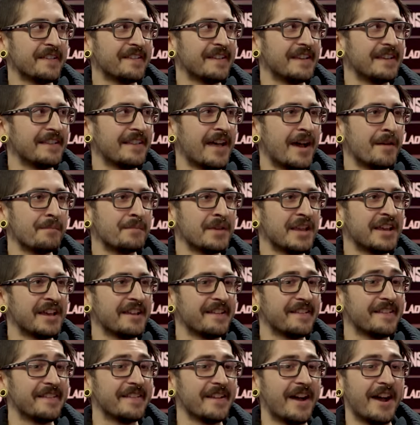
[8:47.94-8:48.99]
seeing that,
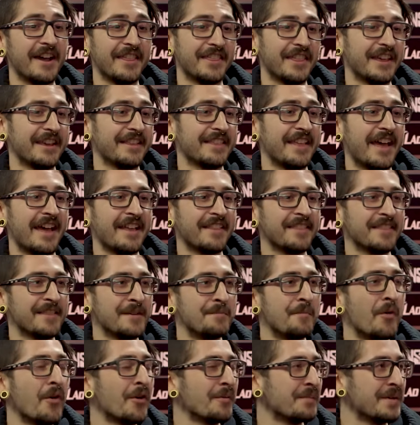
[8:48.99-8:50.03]
because I think that the
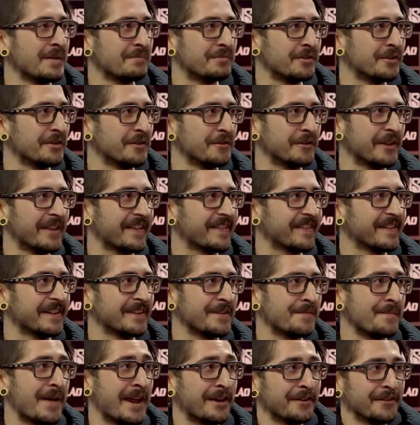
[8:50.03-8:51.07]
more people who listen to the
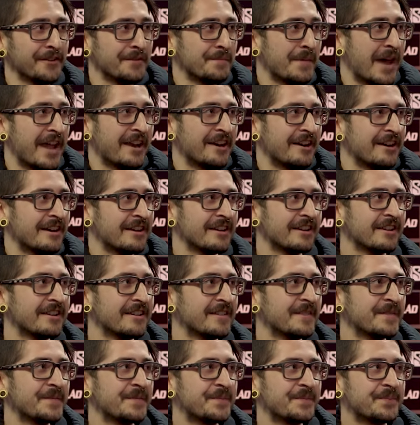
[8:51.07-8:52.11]
metal, the better.
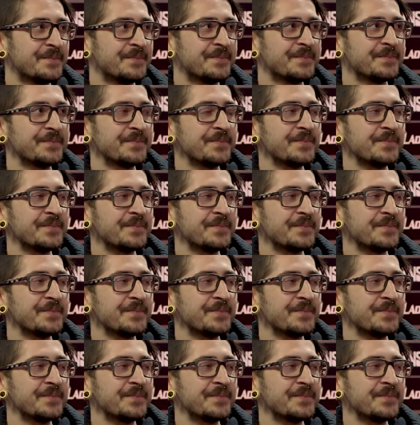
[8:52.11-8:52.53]
Yeah, it's an